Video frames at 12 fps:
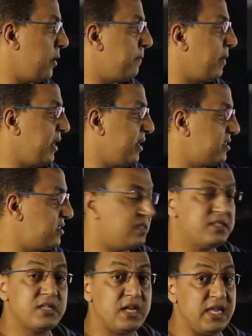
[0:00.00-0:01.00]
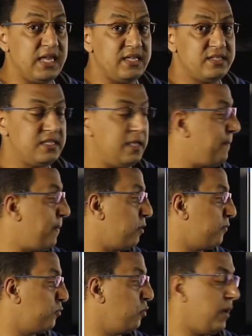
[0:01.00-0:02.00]
minus 3 C
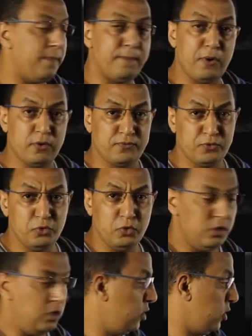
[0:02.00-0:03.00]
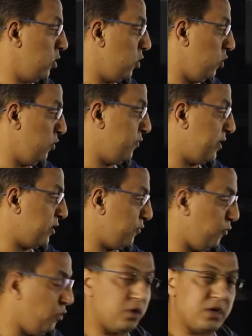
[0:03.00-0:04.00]
power of 2 M power of 2 over
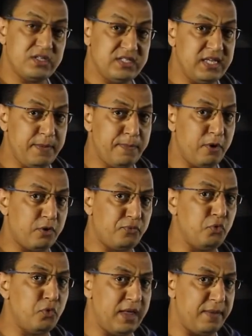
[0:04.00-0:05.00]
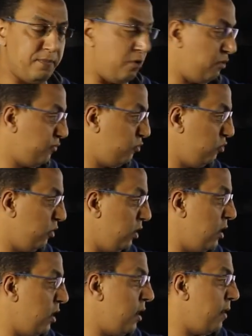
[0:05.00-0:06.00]
4 C power of 2 M power of
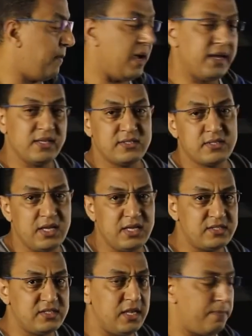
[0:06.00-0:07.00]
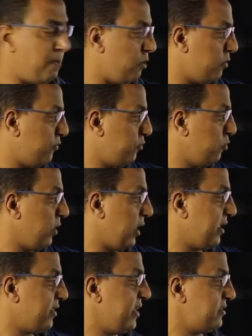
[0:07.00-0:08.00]
2 minus 3 C power of 2,
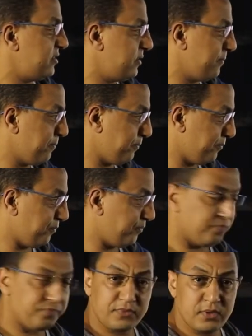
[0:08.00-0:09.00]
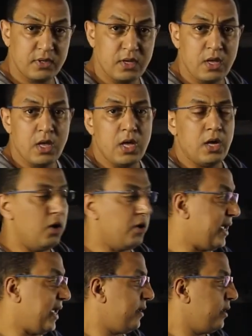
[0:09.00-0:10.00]
like this.
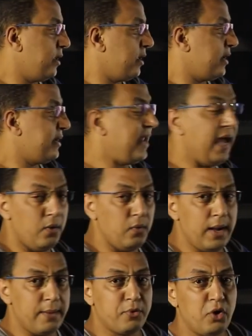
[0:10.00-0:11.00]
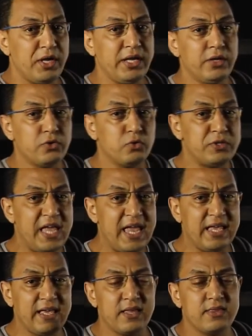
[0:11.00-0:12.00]
Okay, now I'm going to
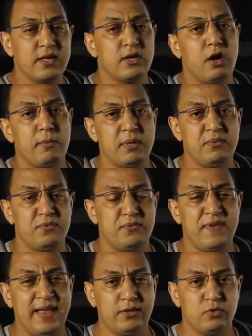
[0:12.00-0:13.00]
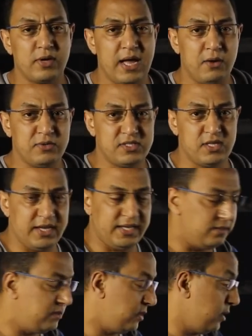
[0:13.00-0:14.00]
take the common factor
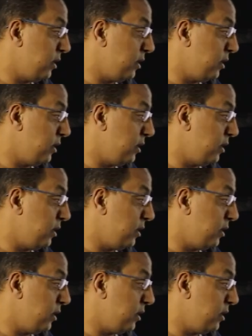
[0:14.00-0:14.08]
outside.